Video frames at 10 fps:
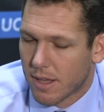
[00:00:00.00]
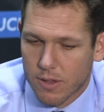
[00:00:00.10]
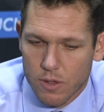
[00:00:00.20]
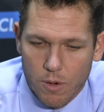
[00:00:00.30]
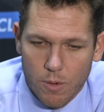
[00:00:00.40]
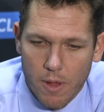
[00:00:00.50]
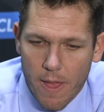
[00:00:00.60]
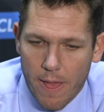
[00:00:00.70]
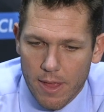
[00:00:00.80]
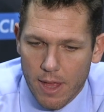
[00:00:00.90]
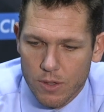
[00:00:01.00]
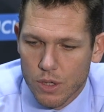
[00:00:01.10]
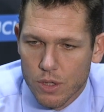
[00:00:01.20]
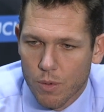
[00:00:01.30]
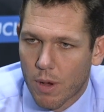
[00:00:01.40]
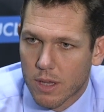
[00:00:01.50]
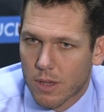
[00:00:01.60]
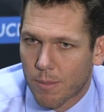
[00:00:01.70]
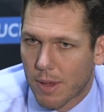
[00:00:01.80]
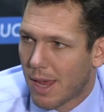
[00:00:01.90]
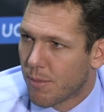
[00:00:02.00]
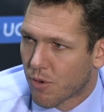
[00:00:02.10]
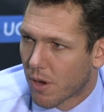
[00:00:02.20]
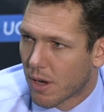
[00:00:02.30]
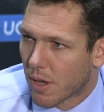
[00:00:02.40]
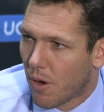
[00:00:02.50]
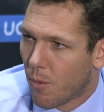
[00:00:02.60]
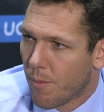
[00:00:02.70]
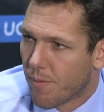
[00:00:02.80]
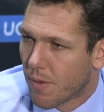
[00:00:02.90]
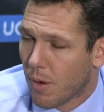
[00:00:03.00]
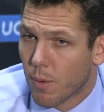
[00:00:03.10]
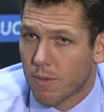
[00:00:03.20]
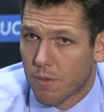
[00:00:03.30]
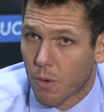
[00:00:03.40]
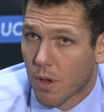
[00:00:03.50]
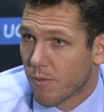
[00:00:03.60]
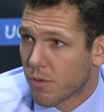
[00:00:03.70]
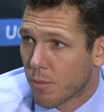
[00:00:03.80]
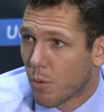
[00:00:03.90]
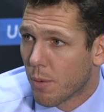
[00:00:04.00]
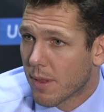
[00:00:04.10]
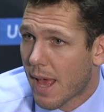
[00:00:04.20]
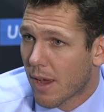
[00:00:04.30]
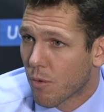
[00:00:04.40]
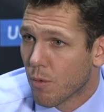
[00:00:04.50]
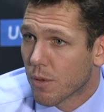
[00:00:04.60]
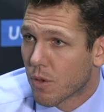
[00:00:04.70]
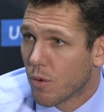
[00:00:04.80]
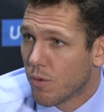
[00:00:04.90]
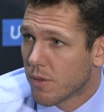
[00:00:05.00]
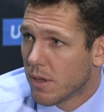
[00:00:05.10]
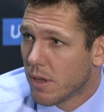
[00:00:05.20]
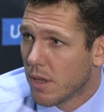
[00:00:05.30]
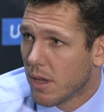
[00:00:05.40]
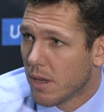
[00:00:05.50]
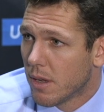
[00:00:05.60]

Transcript: So that's just the way some games are going to go. And we feel comfortable with that group, with Kuz and